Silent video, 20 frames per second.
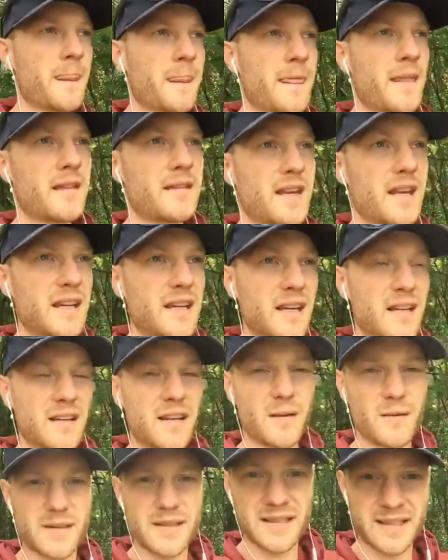thinking
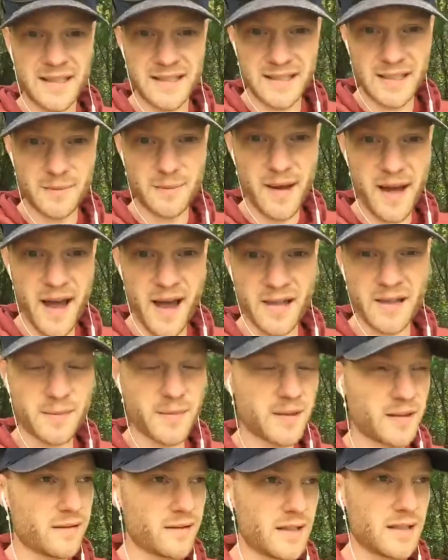there was an easy path,
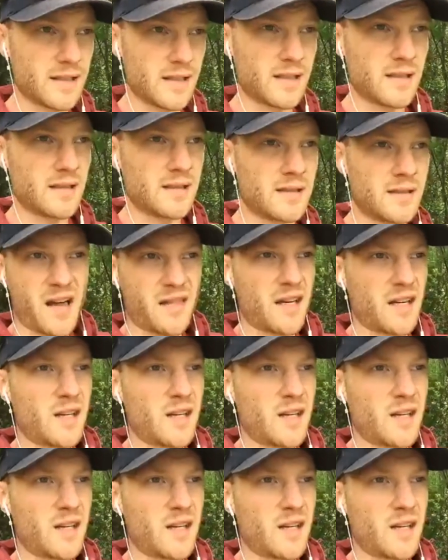but there isn't.